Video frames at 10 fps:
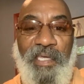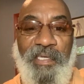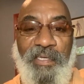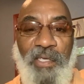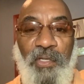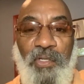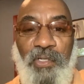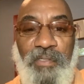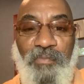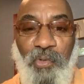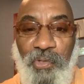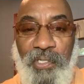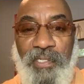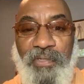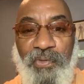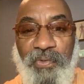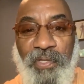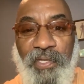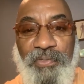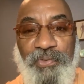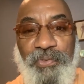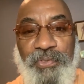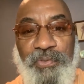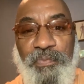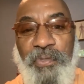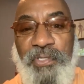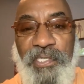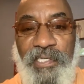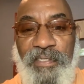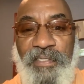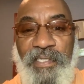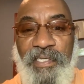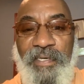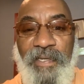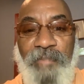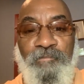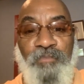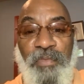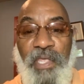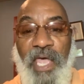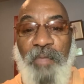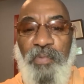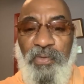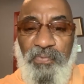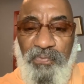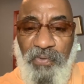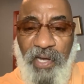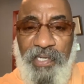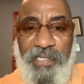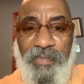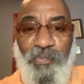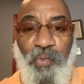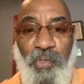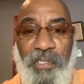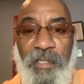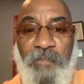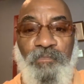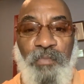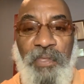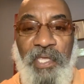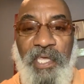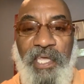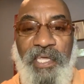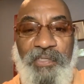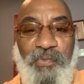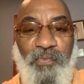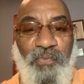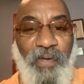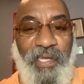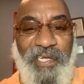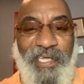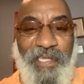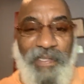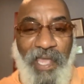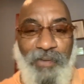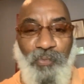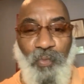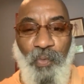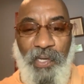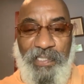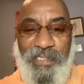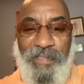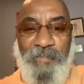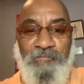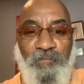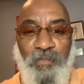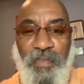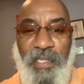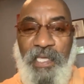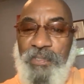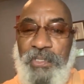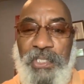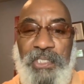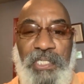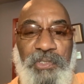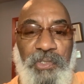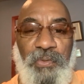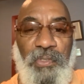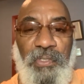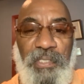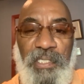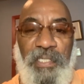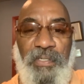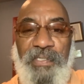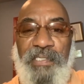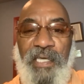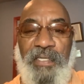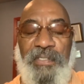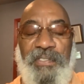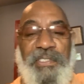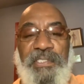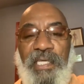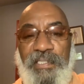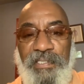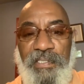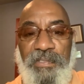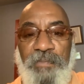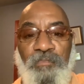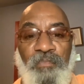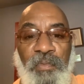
Hey, good morning, Earth Angels. Brother Gil here. Happy Friday morning. It's raining and wet and sensual here in Dallas, Texas.